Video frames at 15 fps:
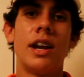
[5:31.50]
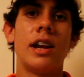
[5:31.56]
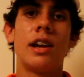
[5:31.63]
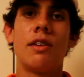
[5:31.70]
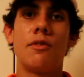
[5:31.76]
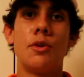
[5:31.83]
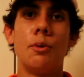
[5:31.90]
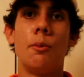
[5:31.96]

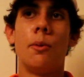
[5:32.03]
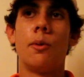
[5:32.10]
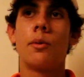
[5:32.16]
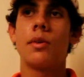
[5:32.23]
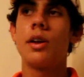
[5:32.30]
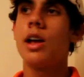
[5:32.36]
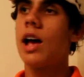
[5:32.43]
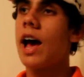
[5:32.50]
if you
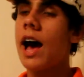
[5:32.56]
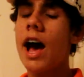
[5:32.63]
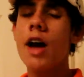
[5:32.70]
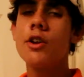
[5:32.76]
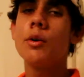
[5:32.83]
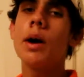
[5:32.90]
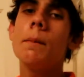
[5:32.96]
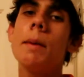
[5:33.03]
want, how
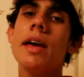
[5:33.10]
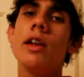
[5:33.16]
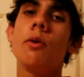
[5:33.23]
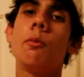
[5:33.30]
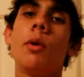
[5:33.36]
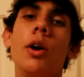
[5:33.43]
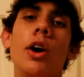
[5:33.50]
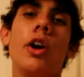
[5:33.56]
do I bait a
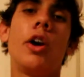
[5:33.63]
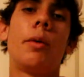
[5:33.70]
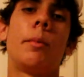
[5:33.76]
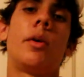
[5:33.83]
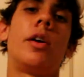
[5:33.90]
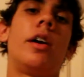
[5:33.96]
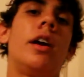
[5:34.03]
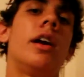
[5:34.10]
worm,
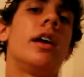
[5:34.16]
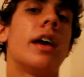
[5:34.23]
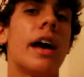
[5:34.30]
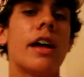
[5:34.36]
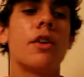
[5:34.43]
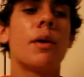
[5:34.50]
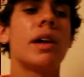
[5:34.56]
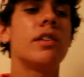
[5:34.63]
or
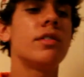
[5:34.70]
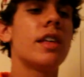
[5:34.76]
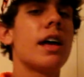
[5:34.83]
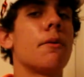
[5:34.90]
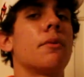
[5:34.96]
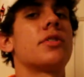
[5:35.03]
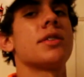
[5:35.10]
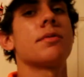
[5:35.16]
how do I do
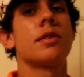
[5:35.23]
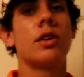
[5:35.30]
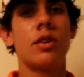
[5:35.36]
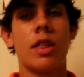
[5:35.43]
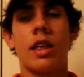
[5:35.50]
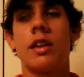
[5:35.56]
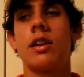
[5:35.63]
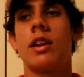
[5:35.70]
that? Which I'm going to do
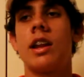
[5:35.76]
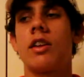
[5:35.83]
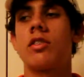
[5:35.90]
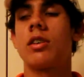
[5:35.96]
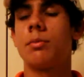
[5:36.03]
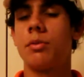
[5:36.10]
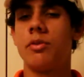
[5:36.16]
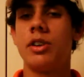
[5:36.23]
that in the
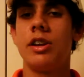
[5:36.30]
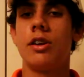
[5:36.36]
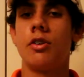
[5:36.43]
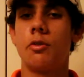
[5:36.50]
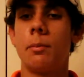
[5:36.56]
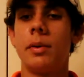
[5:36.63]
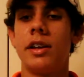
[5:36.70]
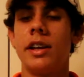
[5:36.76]
next couple of
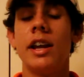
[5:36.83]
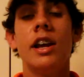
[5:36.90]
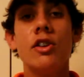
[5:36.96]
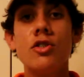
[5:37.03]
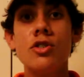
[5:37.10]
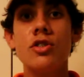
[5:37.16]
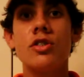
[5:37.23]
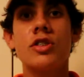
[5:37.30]
videos. But
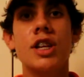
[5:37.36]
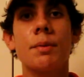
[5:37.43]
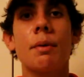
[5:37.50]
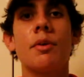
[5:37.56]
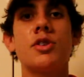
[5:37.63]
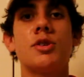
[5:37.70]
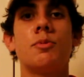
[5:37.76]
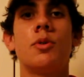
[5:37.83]
just tell me
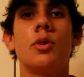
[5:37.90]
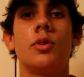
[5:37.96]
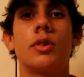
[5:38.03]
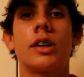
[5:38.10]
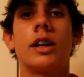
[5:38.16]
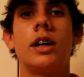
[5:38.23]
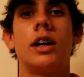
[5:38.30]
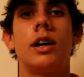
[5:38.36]
what you
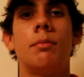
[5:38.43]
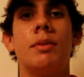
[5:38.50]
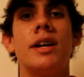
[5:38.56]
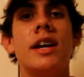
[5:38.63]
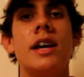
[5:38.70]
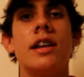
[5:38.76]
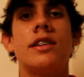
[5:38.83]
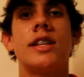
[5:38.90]
want.
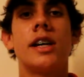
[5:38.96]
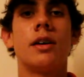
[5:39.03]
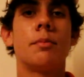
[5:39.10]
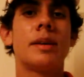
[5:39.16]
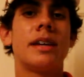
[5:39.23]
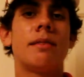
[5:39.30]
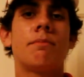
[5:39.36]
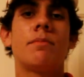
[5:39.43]
Tell
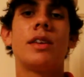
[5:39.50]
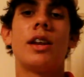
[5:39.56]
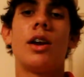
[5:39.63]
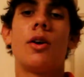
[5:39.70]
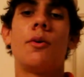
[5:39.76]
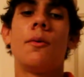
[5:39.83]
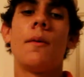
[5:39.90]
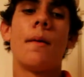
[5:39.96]
me, you
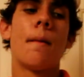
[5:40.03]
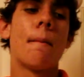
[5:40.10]
know,